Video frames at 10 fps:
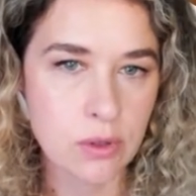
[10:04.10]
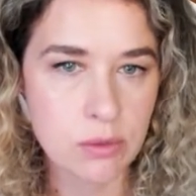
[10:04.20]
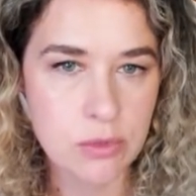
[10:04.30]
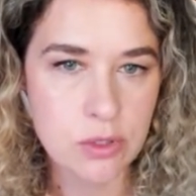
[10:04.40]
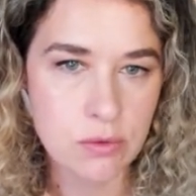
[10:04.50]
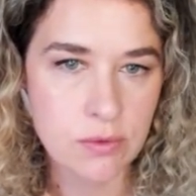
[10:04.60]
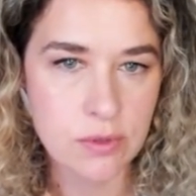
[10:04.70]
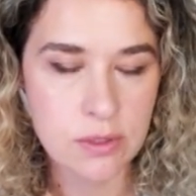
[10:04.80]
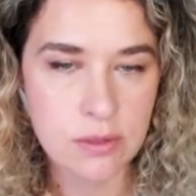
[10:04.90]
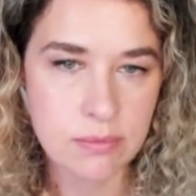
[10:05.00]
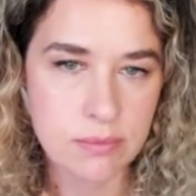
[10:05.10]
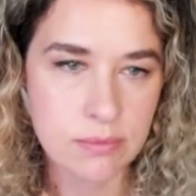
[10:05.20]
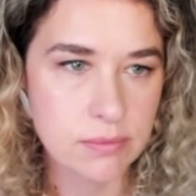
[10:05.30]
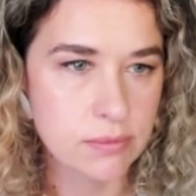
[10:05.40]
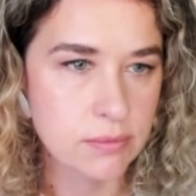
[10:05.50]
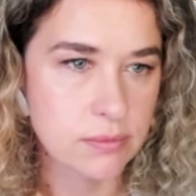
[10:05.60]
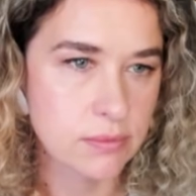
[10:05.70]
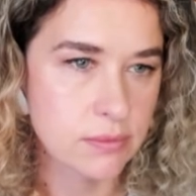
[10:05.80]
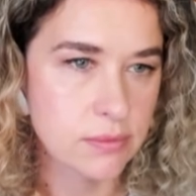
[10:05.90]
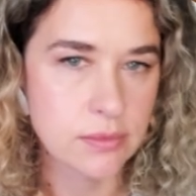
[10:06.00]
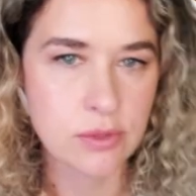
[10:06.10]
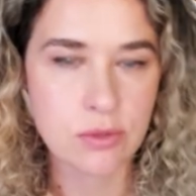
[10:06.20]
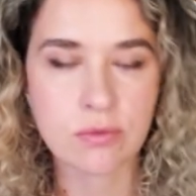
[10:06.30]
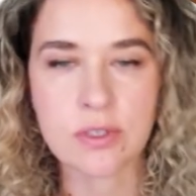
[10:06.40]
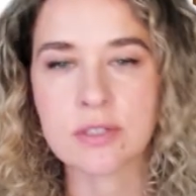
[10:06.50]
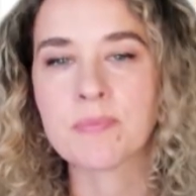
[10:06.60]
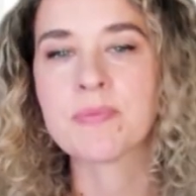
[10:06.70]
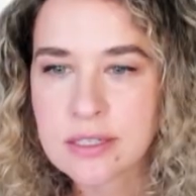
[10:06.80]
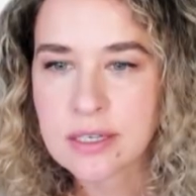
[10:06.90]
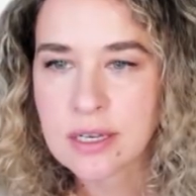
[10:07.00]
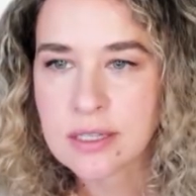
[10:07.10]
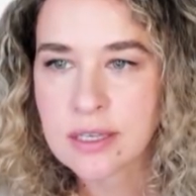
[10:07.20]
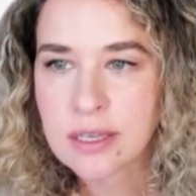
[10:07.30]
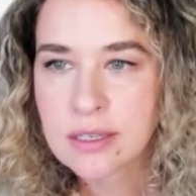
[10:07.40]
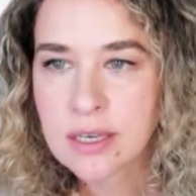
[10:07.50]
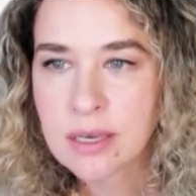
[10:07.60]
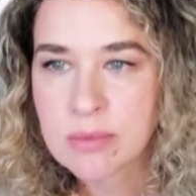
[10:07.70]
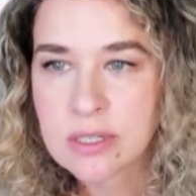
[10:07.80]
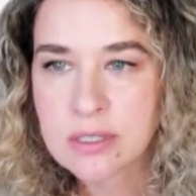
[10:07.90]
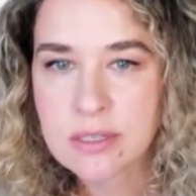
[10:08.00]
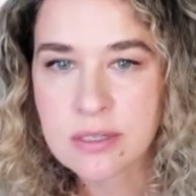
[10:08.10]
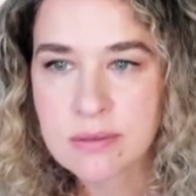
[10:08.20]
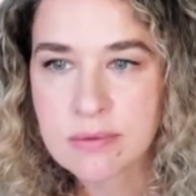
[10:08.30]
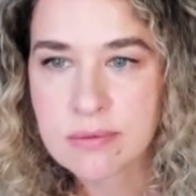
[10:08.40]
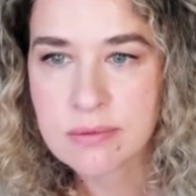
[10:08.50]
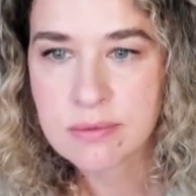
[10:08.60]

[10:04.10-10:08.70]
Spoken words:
almost 2 feet, 2 feet. Let's add the other cabinets.